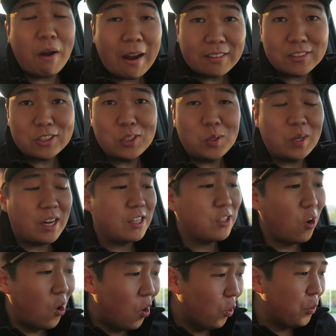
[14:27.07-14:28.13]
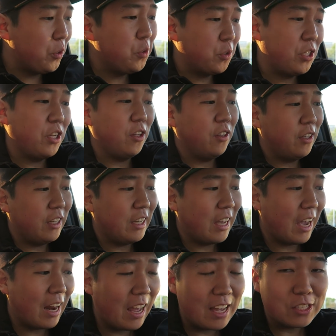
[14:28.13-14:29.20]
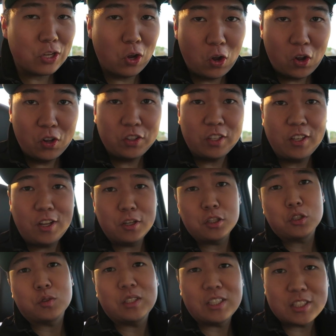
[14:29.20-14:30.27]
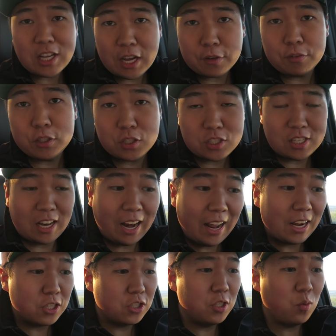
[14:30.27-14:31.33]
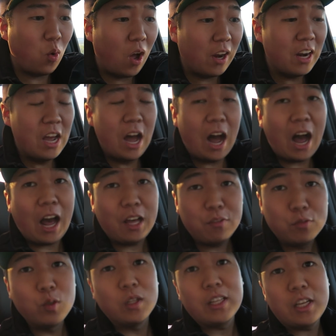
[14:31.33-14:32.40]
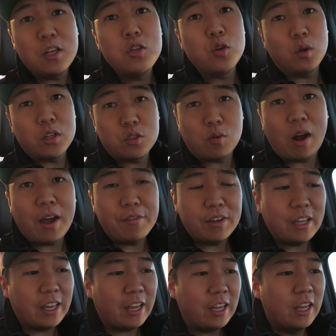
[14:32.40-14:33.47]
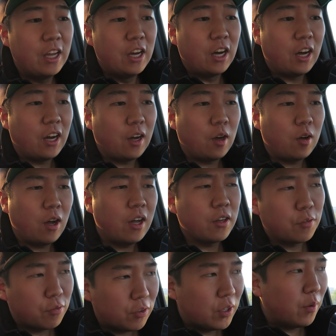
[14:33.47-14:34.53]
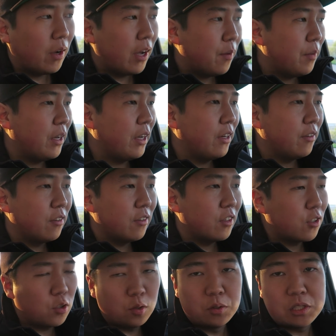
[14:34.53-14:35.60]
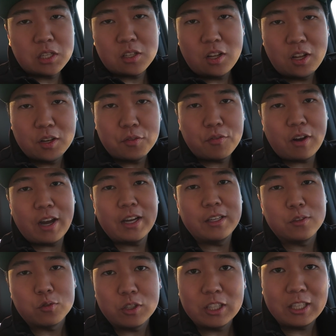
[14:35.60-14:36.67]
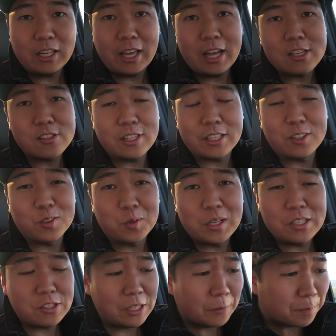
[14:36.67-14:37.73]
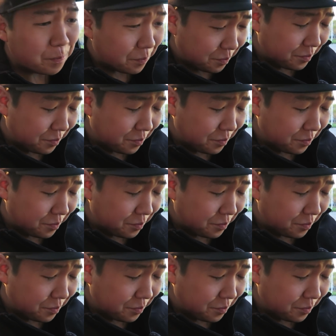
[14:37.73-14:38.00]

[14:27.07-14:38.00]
practical. It has all the utility. It has all the luxury and tech features that I actually want. I've really enjoyed driving it. On the freeway, I mean, it cruises along fine, drinking gas like crazy.